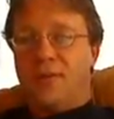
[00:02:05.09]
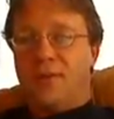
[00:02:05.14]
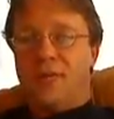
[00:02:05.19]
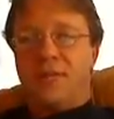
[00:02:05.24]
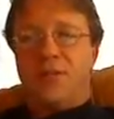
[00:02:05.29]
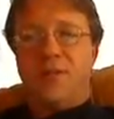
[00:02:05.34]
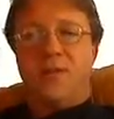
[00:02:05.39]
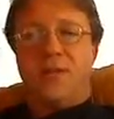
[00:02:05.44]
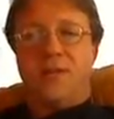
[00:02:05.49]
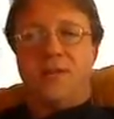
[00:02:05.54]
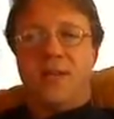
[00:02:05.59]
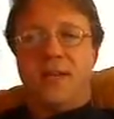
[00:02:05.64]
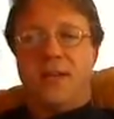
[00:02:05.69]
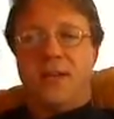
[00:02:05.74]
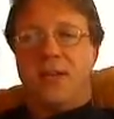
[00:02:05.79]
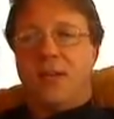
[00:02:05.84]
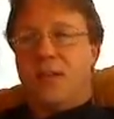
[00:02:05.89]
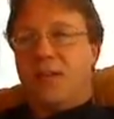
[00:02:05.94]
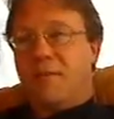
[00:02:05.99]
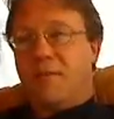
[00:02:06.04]
Easier to
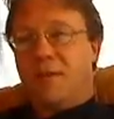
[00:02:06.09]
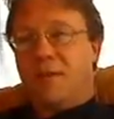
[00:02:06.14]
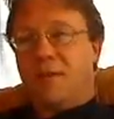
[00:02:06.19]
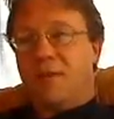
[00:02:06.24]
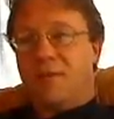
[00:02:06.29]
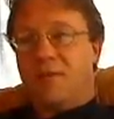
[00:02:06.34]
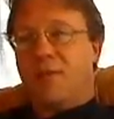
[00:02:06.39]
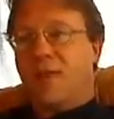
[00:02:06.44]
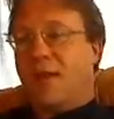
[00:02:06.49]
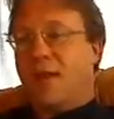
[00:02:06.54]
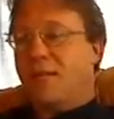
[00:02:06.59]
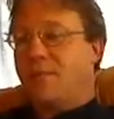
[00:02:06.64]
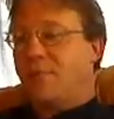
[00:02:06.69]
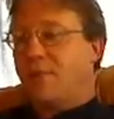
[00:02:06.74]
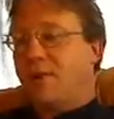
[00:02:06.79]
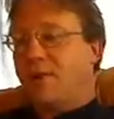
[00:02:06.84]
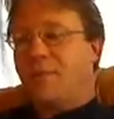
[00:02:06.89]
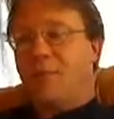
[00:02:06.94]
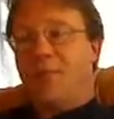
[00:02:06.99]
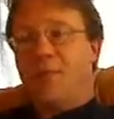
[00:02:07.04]
say, I don't know, it slides
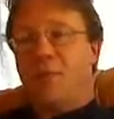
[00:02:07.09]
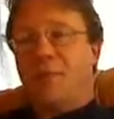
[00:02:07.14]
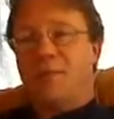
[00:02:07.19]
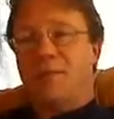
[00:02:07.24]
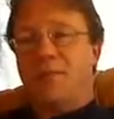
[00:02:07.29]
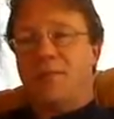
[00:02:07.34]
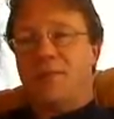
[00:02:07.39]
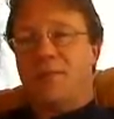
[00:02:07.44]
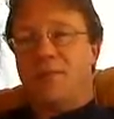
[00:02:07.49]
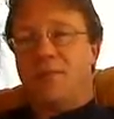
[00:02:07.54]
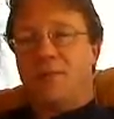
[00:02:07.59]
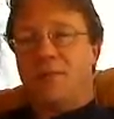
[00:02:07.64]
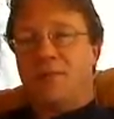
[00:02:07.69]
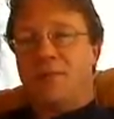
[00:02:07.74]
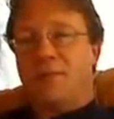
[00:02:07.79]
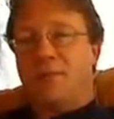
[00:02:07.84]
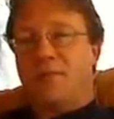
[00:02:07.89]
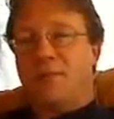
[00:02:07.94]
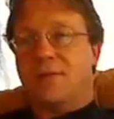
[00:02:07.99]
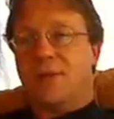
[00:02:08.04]
better. Maybe they
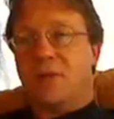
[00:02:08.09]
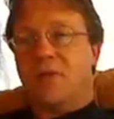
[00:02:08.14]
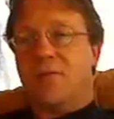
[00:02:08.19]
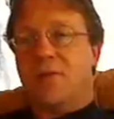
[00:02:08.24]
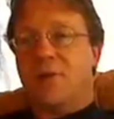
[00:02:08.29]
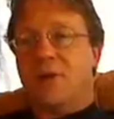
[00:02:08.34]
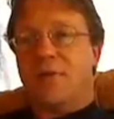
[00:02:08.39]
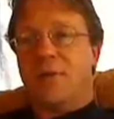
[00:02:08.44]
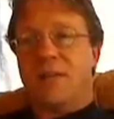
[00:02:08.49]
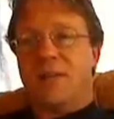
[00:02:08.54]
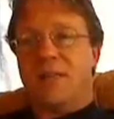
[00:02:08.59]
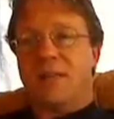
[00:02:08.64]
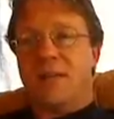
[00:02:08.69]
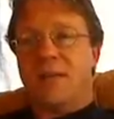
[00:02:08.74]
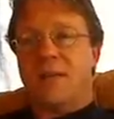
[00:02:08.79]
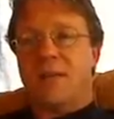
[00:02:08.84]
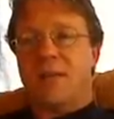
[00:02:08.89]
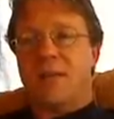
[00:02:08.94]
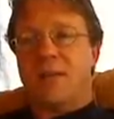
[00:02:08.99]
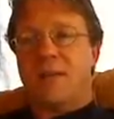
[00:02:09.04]
just sounded better when they
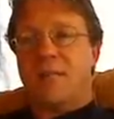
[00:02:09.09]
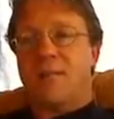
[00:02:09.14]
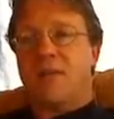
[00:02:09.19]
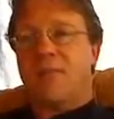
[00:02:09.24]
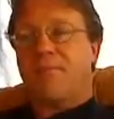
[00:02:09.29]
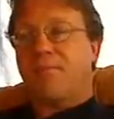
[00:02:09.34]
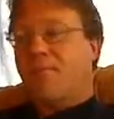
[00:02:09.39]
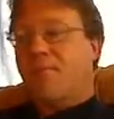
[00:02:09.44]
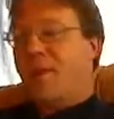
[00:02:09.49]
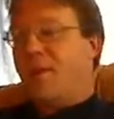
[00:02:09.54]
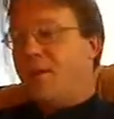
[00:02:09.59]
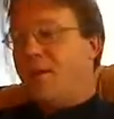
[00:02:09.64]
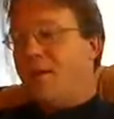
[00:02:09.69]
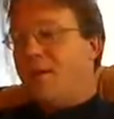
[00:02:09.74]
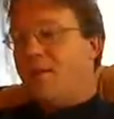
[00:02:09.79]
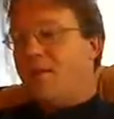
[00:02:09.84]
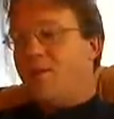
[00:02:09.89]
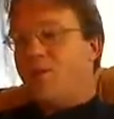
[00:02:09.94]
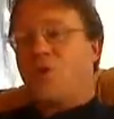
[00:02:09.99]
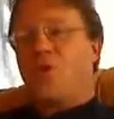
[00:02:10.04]
said it and it came out.
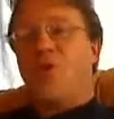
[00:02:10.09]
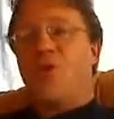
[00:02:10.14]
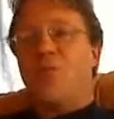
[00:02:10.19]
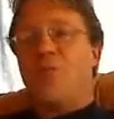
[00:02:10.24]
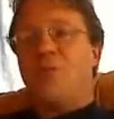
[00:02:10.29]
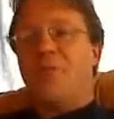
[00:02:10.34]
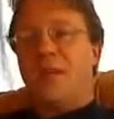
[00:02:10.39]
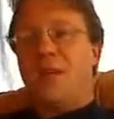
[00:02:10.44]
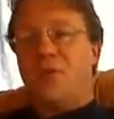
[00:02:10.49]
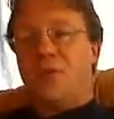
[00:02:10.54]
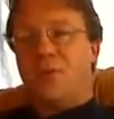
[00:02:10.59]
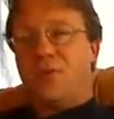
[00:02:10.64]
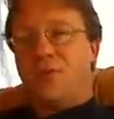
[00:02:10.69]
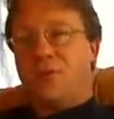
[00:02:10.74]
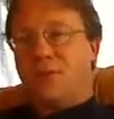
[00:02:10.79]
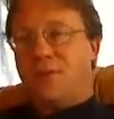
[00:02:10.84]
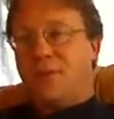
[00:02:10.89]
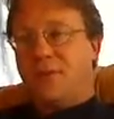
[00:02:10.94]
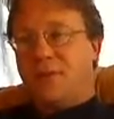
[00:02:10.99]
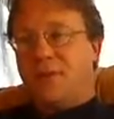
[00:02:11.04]
So
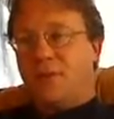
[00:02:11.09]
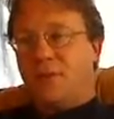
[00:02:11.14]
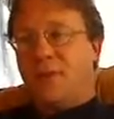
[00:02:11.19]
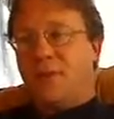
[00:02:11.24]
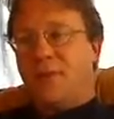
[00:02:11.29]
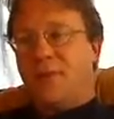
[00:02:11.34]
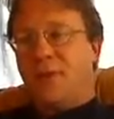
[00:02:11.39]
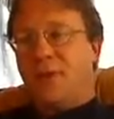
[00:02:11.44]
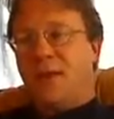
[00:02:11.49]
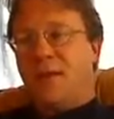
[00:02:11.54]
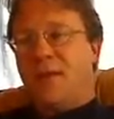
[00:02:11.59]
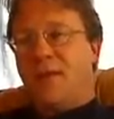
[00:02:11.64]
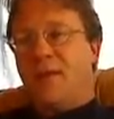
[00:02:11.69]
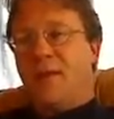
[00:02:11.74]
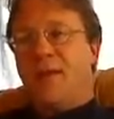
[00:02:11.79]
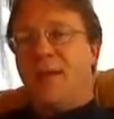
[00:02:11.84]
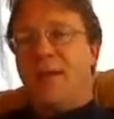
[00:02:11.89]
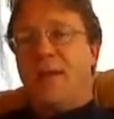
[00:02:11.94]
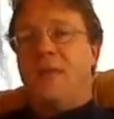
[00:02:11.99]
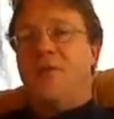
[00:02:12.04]
conmigo is with me,
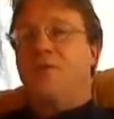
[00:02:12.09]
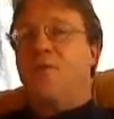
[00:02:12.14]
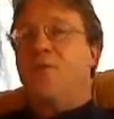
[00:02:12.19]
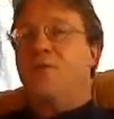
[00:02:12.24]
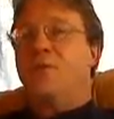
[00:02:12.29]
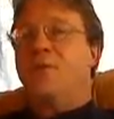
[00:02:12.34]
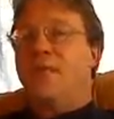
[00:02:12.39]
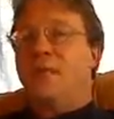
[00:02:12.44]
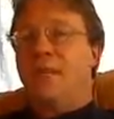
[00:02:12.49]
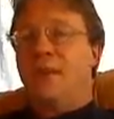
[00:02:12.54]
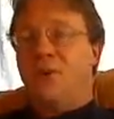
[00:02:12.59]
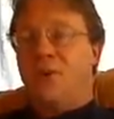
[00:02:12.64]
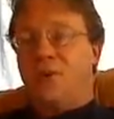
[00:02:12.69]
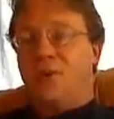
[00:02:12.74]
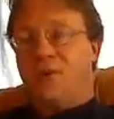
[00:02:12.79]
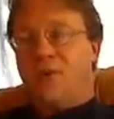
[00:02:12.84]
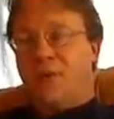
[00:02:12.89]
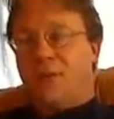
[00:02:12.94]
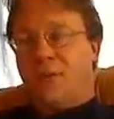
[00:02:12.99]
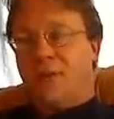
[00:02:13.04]
and
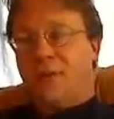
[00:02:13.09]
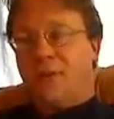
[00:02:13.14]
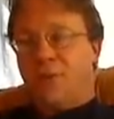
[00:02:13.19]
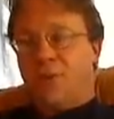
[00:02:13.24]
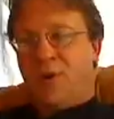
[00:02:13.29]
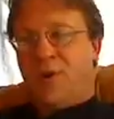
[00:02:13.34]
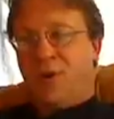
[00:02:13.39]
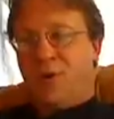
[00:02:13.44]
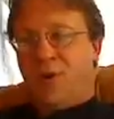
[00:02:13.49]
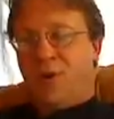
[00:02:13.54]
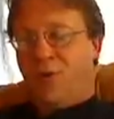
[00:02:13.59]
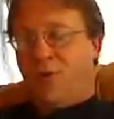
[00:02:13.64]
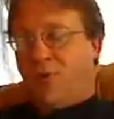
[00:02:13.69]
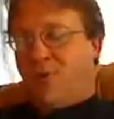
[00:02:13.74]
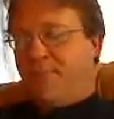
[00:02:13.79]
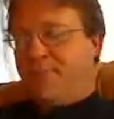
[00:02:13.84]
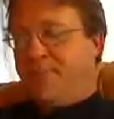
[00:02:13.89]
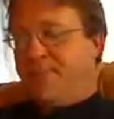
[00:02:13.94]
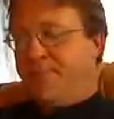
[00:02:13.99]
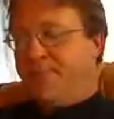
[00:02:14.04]
contigo is with you.